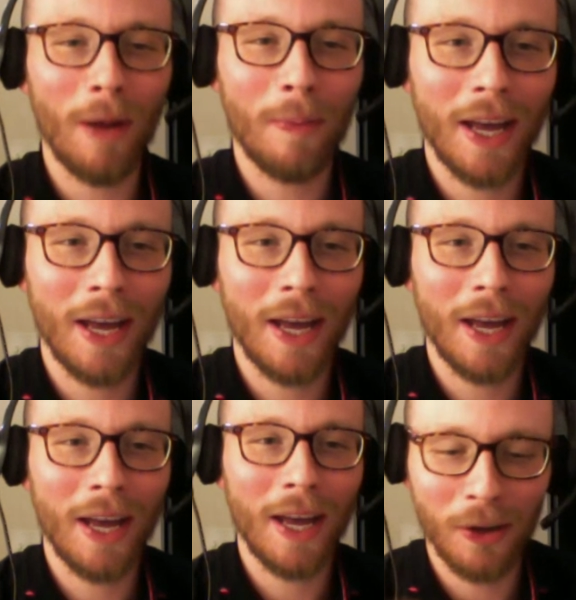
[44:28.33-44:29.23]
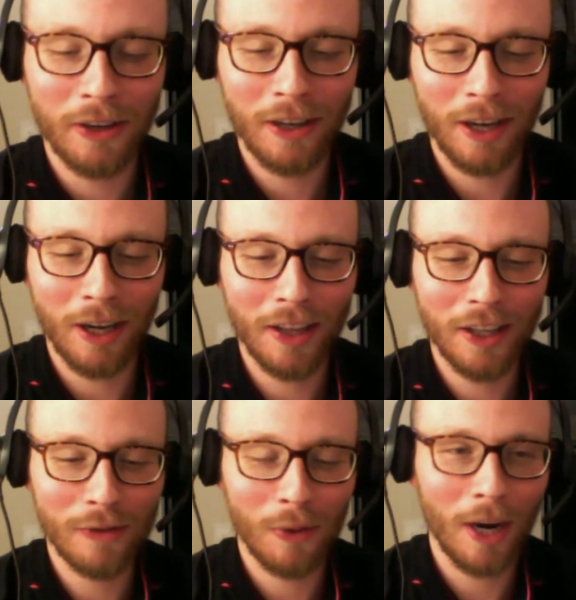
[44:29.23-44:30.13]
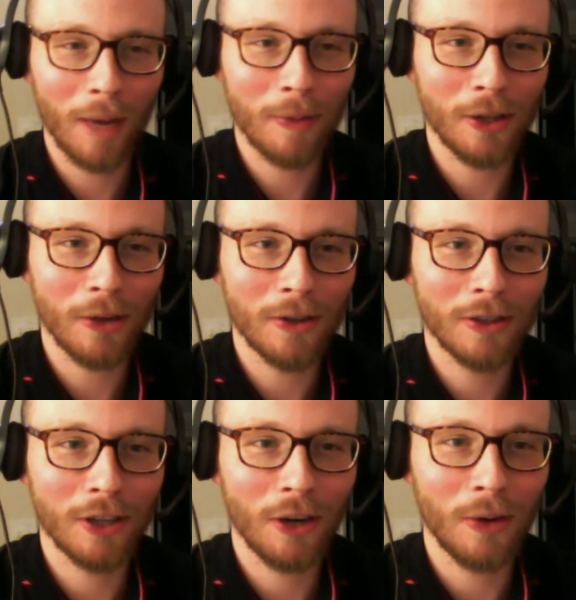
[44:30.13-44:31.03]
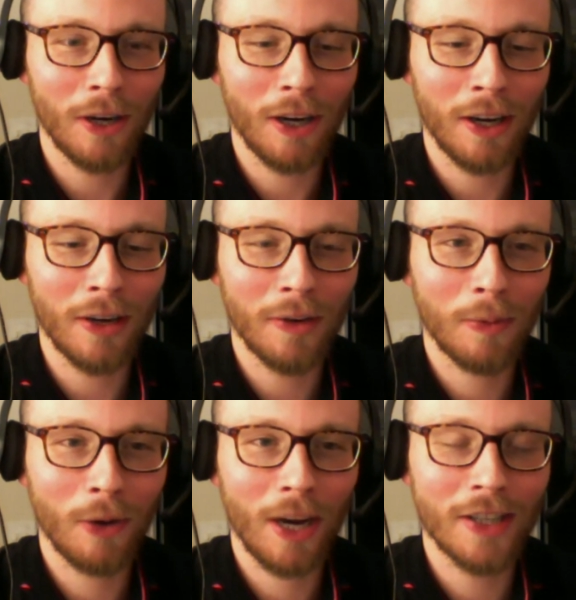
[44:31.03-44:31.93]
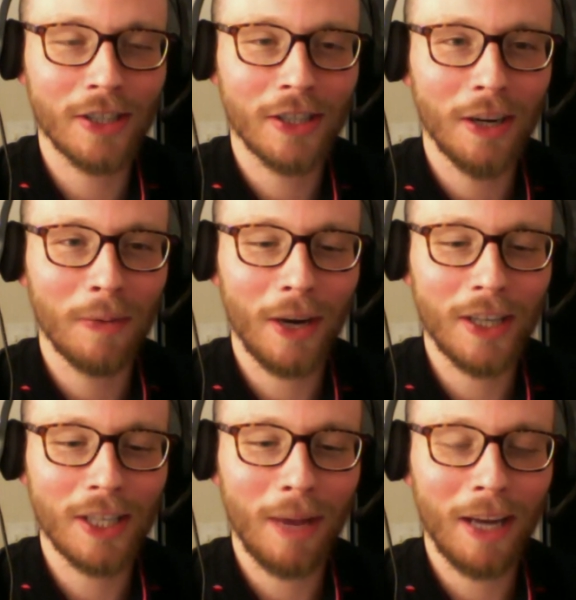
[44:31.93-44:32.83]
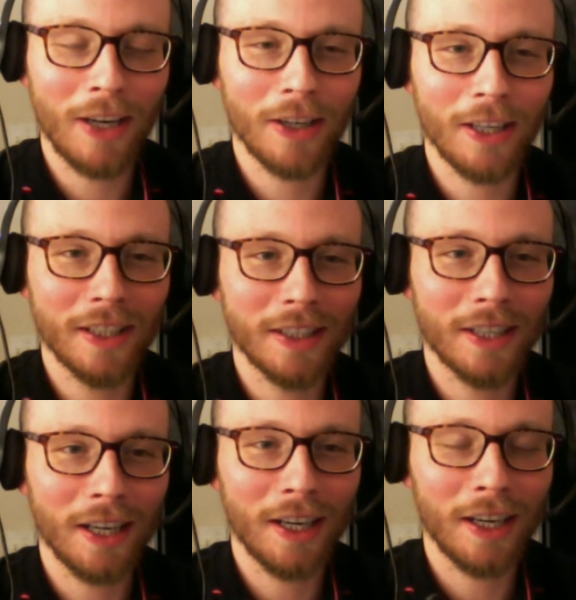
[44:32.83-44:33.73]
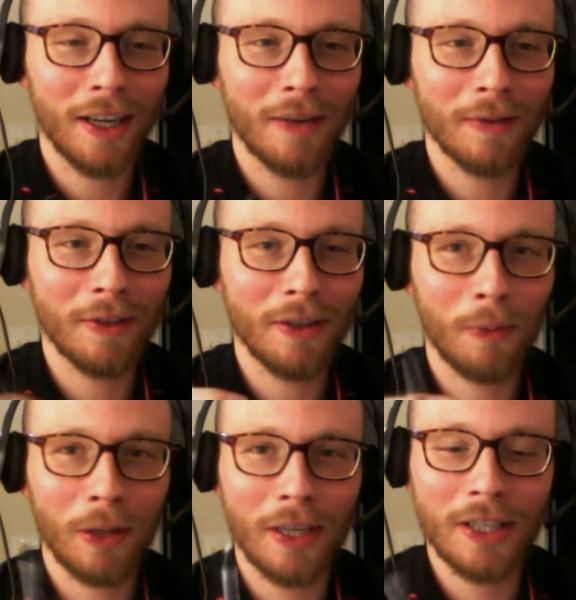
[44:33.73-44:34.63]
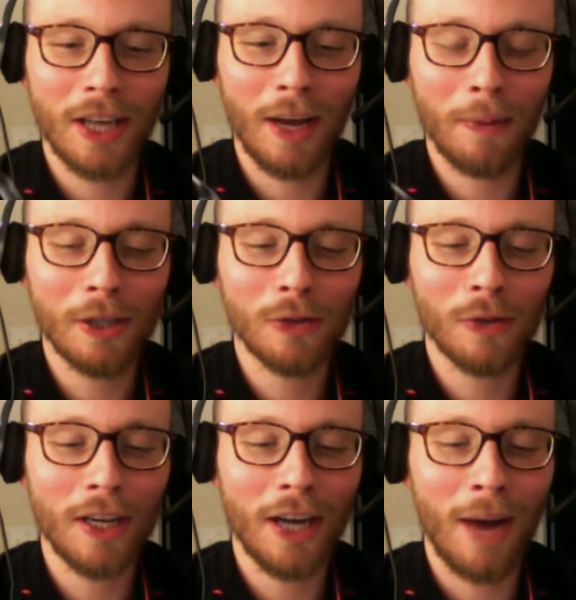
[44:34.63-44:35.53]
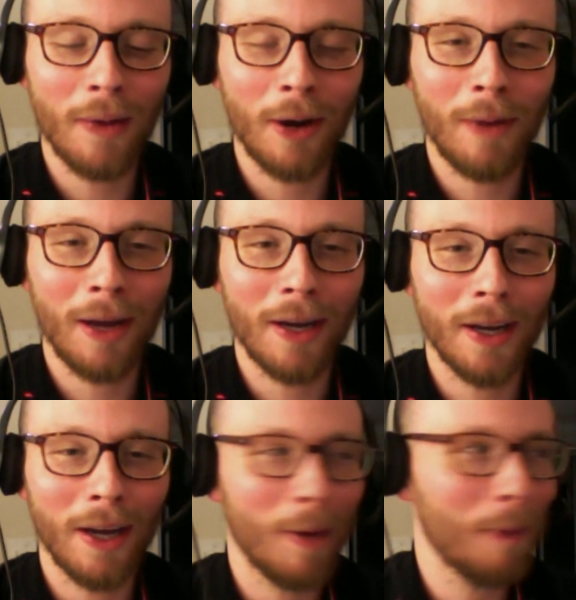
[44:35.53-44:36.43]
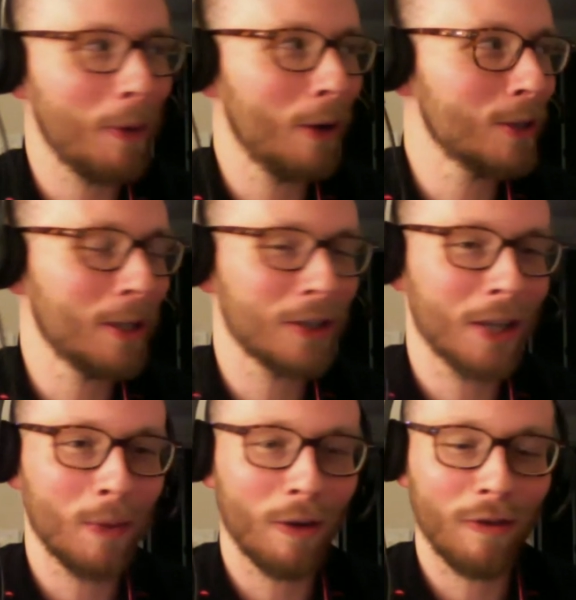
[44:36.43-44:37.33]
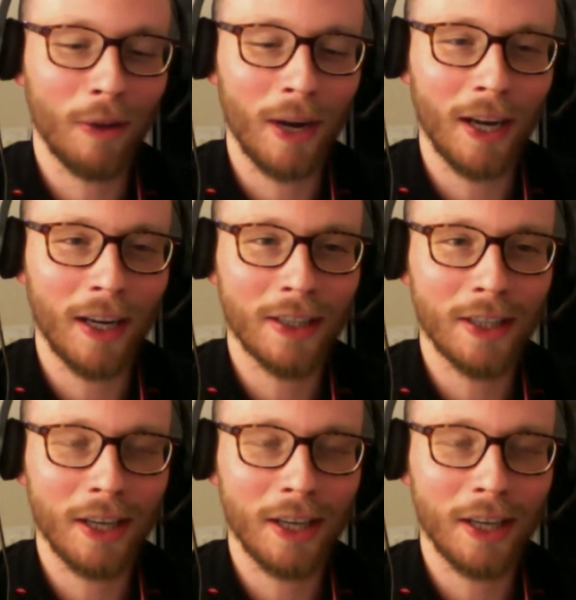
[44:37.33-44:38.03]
Ped has been killed, at least for one episode. So praise the maker, and please read and comment on my post. It makes it a lot more fun when I get